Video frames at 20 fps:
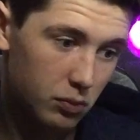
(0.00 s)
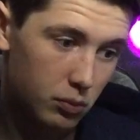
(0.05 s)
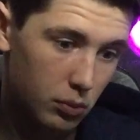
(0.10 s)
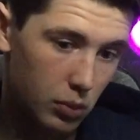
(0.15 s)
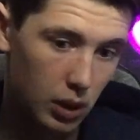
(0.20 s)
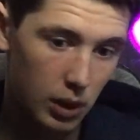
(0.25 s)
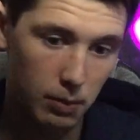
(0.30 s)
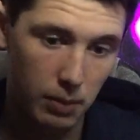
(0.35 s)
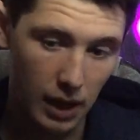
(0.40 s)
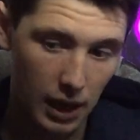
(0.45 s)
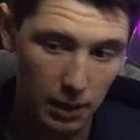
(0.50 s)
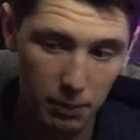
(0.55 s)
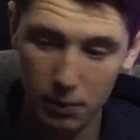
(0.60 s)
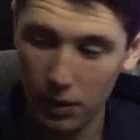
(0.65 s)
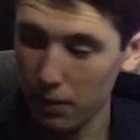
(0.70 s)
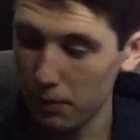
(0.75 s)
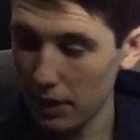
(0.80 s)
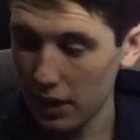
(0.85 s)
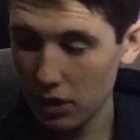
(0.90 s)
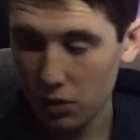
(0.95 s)
pretty bad. But
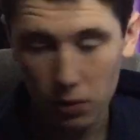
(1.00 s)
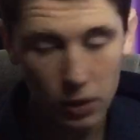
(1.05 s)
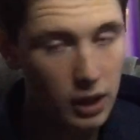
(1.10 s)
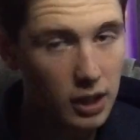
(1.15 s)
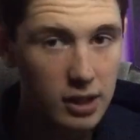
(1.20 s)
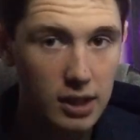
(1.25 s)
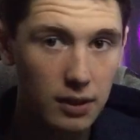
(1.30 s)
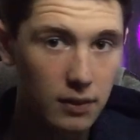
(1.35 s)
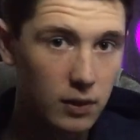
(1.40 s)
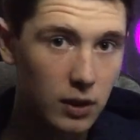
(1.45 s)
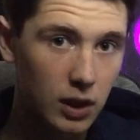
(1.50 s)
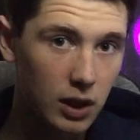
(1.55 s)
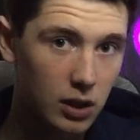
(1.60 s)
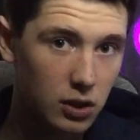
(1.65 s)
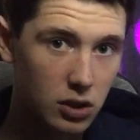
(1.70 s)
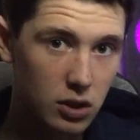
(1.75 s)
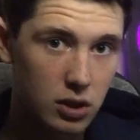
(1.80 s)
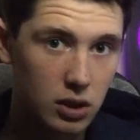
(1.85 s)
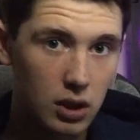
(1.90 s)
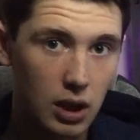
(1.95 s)
my
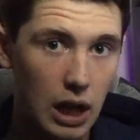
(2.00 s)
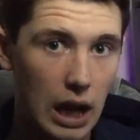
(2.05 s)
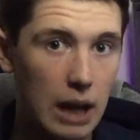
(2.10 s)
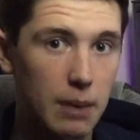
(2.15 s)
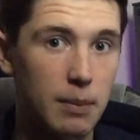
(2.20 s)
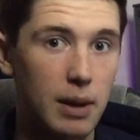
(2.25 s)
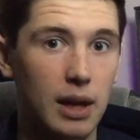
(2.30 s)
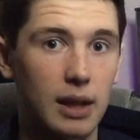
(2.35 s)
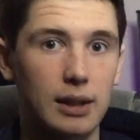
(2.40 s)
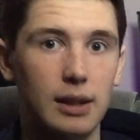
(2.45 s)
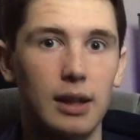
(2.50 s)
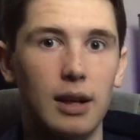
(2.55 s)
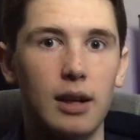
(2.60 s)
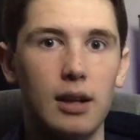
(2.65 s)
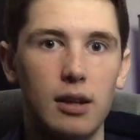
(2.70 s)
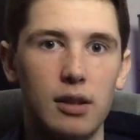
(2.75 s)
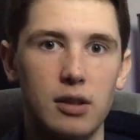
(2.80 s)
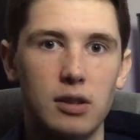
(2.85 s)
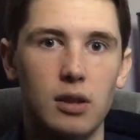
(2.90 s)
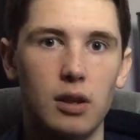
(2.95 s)
27-inch iMac
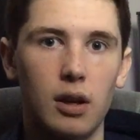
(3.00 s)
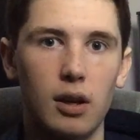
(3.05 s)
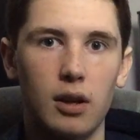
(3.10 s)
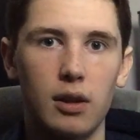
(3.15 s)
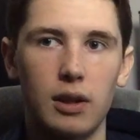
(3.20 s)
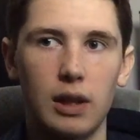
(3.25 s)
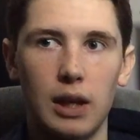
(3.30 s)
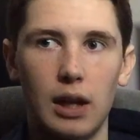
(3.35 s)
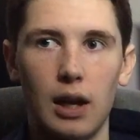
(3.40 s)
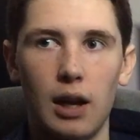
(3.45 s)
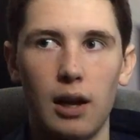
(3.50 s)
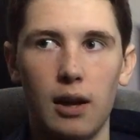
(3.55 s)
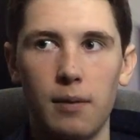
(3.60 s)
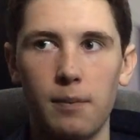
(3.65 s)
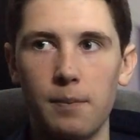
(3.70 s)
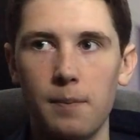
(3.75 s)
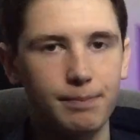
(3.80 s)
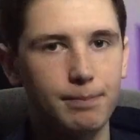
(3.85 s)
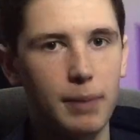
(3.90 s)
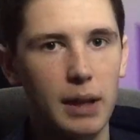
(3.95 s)
that I
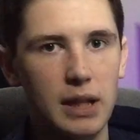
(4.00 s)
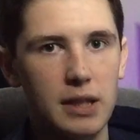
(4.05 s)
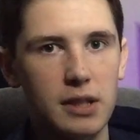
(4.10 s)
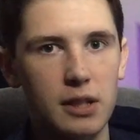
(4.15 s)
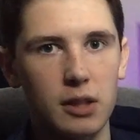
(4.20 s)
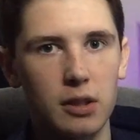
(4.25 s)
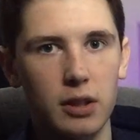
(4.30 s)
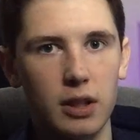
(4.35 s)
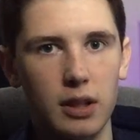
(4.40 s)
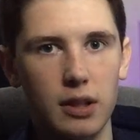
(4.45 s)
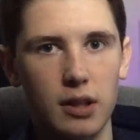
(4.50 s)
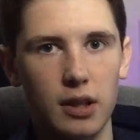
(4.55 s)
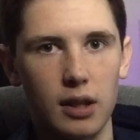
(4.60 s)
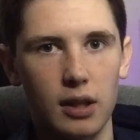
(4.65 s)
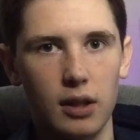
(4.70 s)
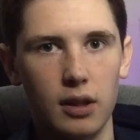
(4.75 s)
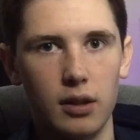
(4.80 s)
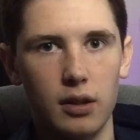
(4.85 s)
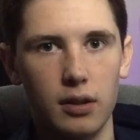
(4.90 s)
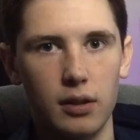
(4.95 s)
basically
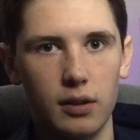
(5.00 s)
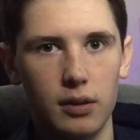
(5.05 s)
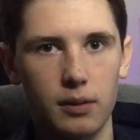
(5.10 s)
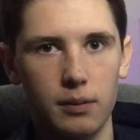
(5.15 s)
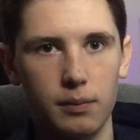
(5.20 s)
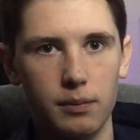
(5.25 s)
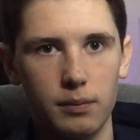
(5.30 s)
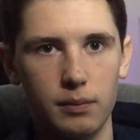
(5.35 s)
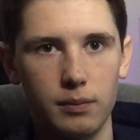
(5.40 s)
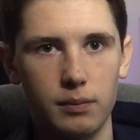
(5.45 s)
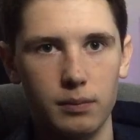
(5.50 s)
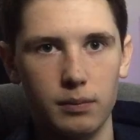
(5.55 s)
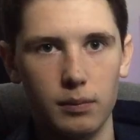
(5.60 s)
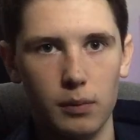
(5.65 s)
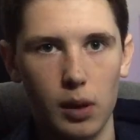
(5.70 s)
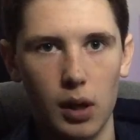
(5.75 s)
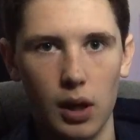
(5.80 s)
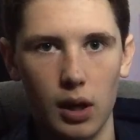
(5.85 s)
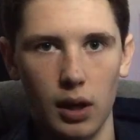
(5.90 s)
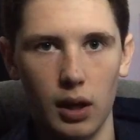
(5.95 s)
did
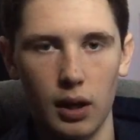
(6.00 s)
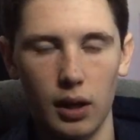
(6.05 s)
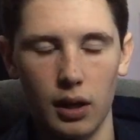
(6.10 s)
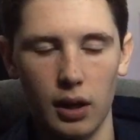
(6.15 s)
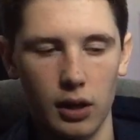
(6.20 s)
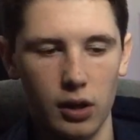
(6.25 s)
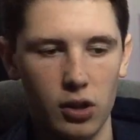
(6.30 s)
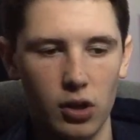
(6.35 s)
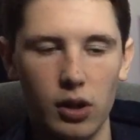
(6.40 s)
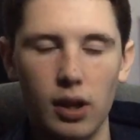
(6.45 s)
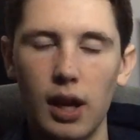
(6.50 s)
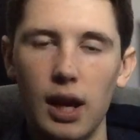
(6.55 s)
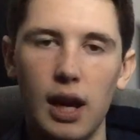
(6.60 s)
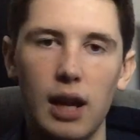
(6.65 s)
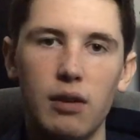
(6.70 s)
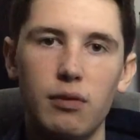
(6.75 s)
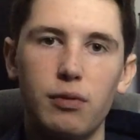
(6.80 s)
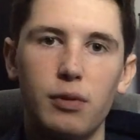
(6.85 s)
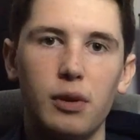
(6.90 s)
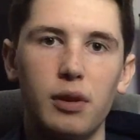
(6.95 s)
a good
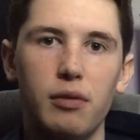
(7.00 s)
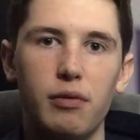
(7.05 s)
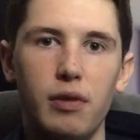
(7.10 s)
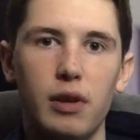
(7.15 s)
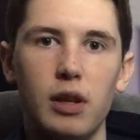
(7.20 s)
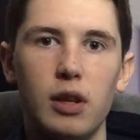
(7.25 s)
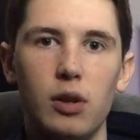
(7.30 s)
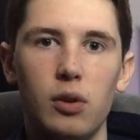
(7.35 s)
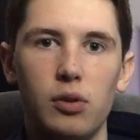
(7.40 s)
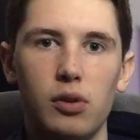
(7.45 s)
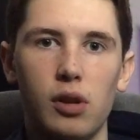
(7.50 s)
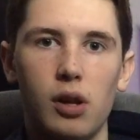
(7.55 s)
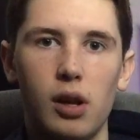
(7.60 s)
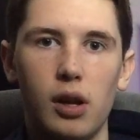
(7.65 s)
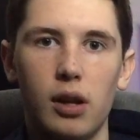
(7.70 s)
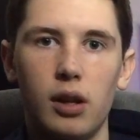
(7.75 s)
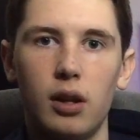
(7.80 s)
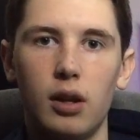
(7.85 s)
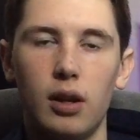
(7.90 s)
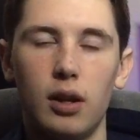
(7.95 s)
handful of videos
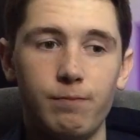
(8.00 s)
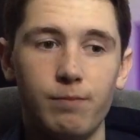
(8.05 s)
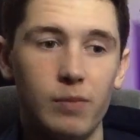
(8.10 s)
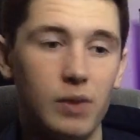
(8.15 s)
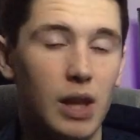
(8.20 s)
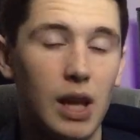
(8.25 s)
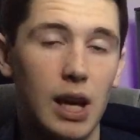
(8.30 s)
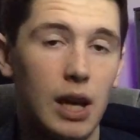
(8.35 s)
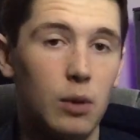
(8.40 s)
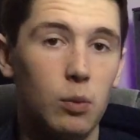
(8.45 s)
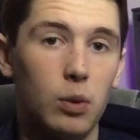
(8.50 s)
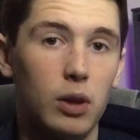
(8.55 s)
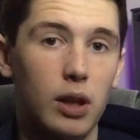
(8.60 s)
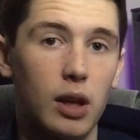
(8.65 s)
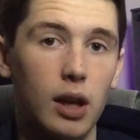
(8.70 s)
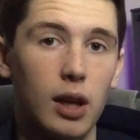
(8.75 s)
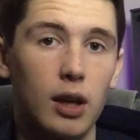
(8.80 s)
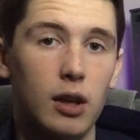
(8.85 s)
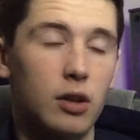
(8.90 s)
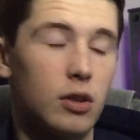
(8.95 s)
on, it had 1
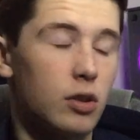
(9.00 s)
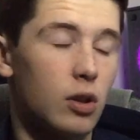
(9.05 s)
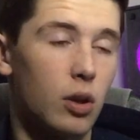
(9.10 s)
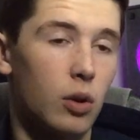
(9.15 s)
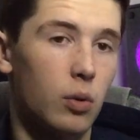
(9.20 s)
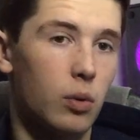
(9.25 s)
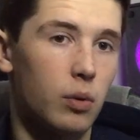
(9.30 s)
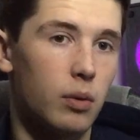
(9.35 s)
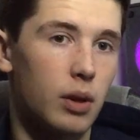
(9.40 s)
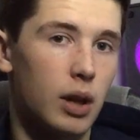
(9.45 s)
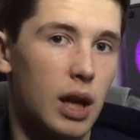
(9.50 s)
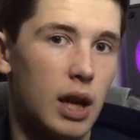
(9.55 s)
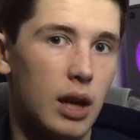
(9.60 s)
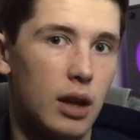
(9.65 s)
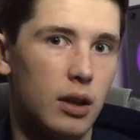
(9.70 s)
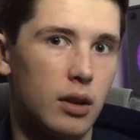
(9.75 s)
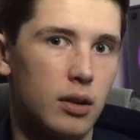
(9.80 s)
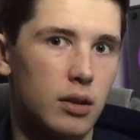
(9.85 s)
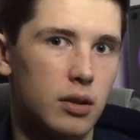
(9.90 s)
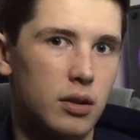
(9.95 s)
gig. So,
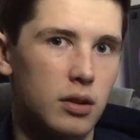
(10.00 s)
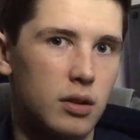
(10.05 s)
and